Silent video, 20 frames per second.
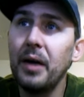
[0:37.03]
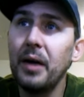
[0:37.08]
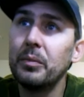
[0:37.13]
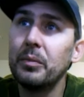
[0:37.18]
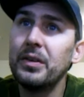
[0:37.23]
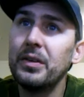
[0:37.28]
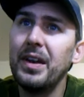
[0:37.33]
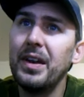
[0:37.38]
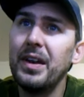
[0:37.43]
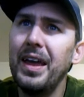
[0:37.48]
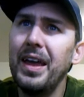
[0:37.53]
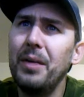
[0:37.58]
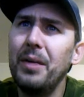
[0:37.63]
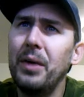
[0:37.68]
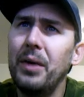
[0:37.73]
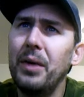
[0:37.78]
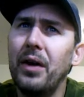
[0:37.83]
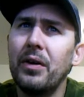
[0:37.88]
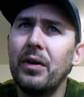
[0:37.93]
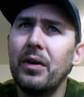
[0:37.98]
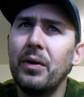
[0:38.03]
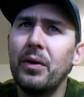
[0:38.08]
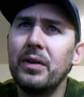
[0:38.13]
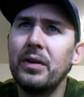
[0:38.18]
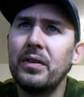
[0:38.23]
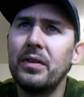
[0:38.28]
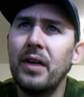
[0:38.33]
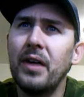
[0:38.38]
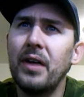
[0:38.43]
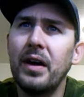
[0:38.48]
Today we are going to
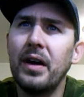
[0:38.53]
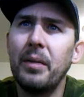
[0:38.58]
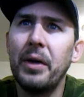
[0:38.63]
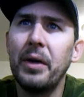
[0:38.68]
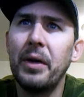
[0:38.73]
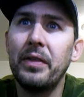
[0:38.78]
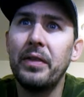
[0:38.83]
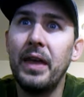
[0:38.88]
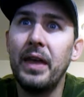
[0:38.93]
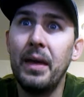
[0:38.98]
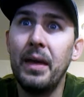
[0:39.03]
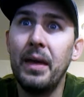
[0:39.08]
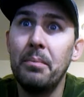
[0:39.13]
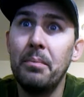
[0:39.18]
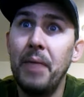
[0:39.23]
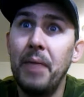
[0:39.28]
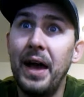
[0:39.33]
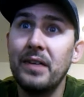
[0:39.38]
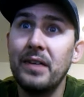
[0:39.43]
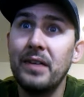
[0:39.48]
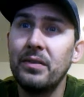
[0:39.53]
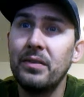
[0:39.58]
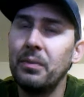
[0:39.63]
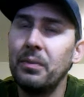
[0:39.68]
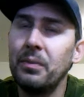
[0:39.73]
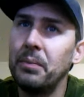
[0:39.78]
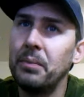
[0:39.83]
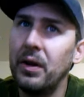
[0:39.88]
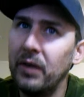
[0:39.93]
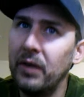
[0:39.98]
talk about the impacts of
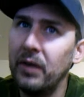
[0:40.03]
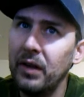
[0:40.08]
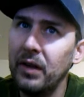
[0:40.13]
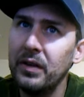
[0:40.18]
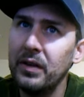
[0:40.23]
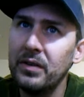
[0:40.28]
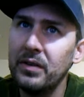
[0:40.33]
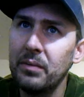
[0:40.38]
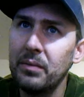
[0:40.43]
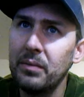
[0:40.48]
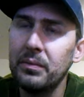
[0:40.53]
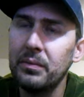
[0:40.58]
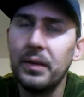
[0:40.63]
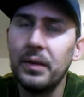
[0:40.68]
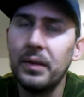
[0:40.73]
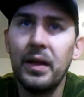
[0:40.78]
imperialism.